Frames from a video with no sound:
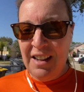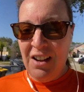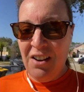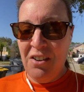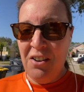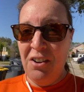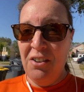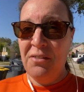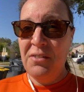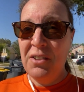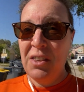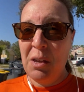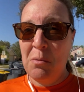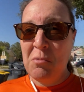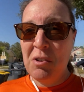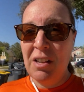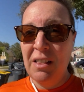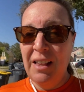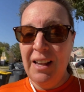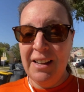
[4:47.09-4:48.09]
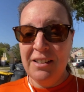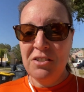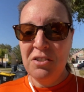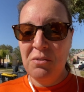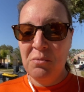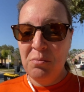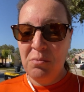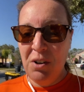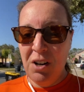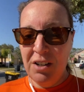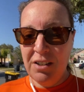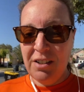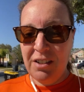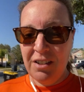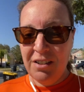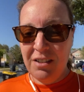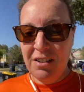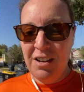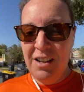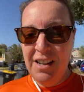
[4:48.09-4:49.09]
offer them a glass of
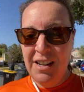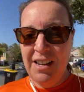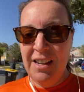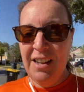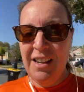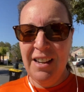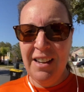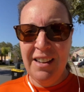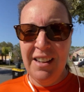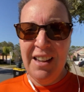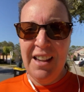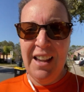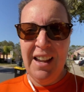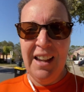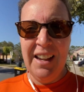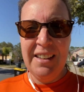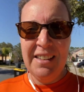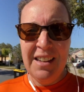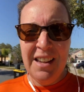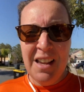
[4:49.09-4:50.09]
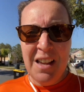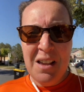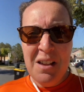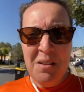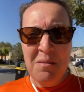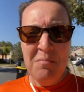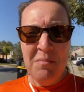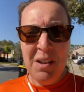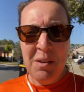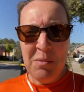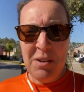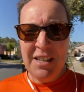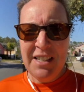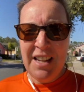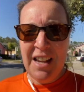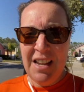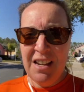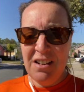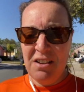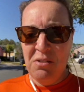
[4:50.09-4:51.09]
water, and maybe
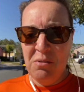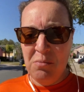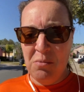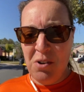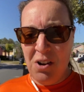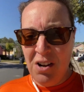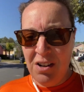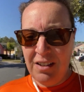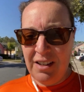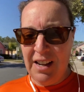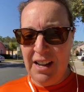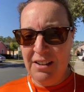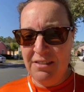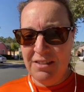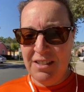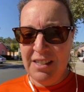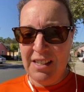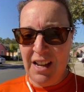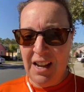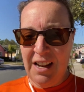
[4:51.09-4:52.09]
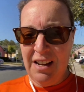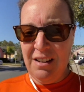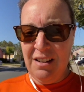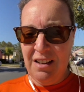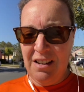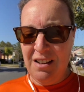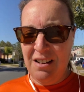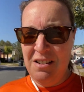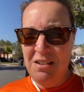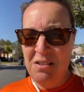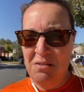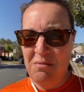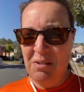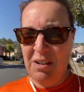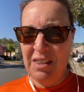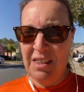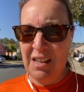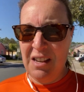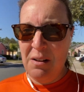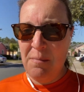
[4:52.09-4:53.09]
take a walk outside with
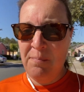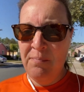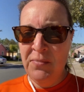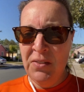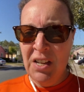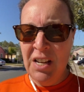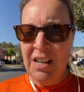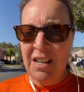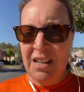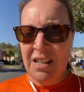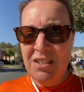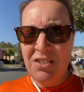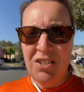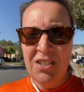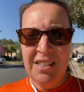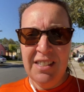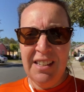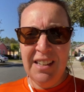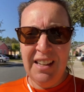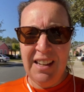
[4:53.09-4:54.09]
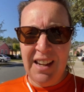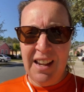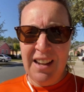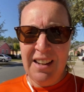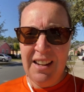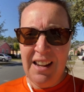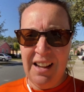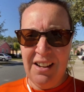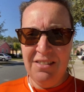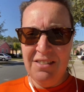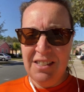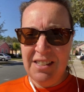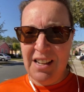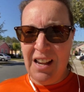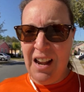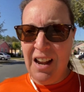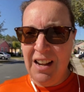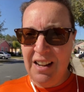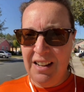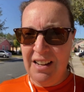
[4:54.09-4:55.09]
them, just to get
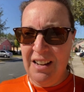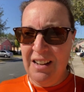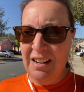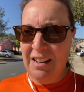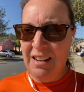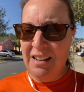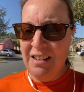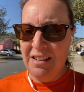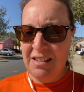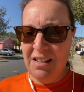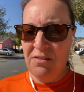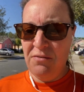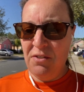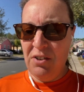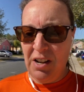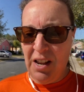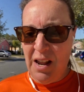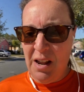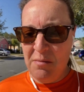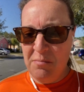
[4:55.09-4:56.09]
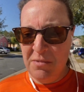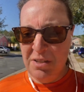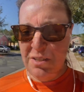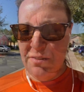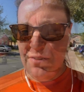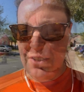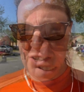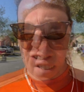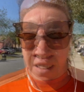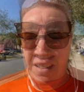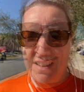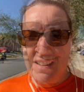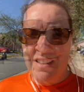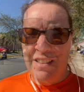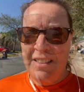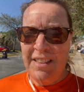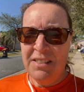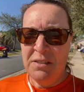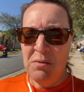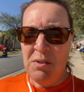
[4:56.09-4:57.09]
outside and in a different atmosphere.
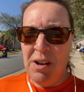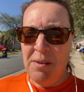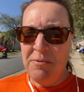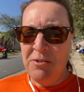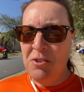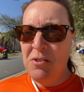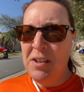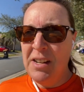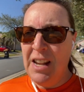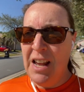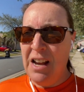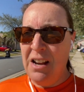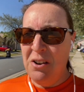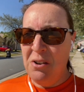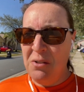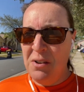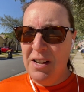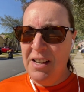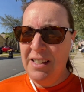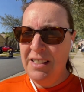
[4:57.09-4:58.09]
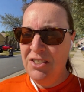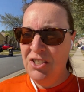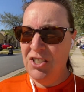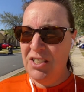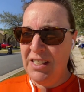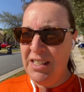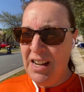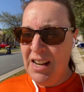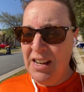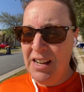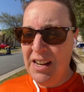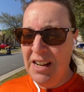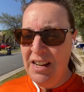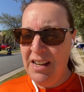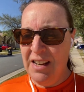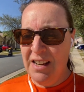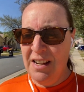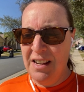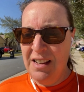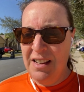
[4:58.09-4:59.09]
That's what I'm doing now, just
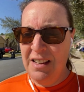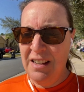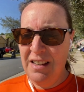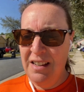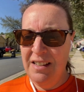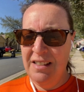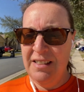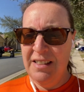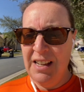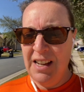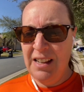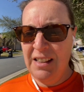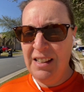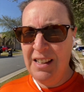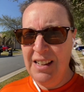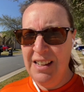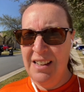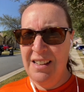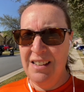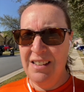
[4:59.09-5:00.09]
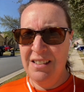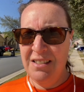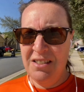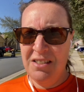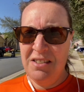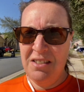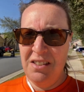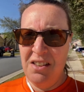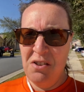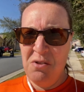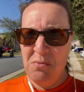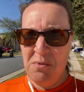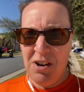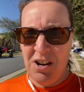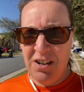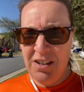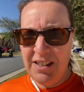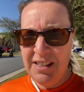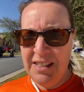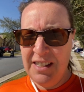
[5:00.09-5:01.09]
taking daily slow
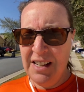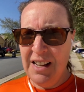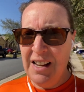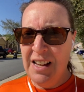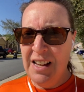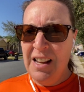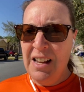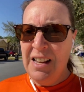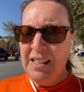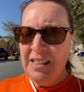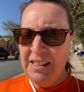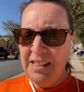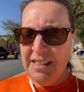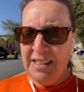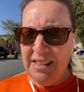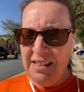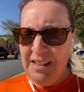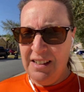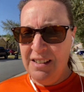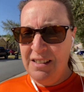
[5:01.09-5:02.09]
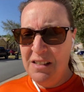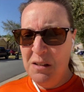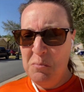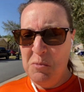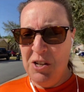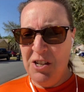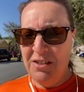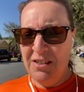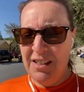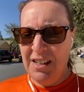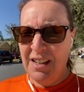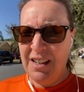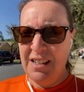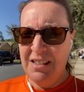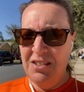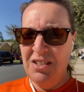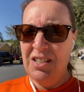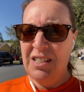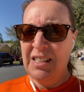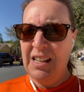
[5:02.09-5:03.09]
walks, listening to music
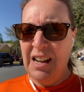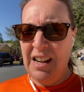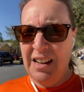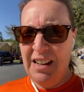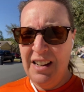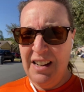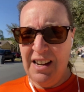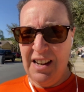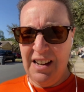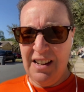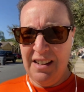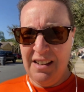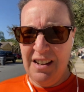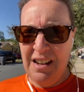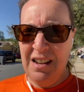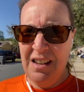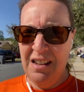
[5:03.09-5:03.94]
and just taking in